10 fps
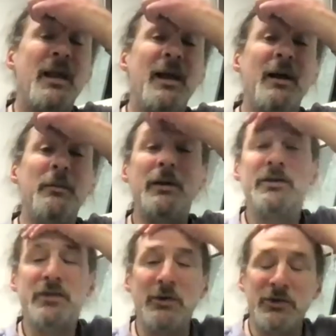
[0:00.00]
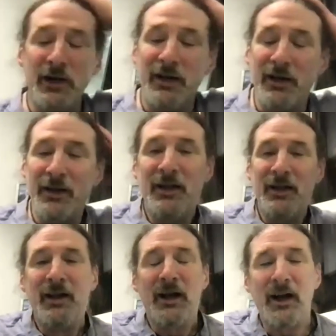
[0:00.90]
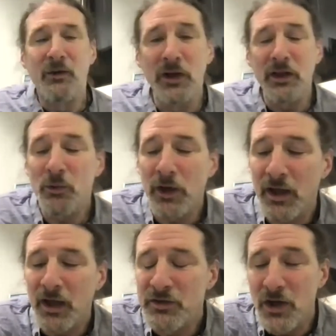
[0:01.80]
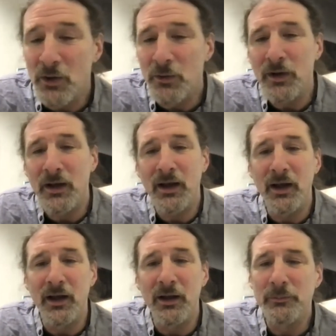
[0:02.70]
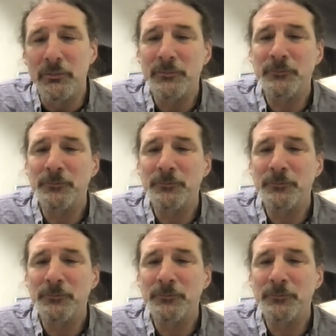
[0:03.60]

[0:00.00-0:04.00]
Um, so should I? Uh, really quick. I don't. Um,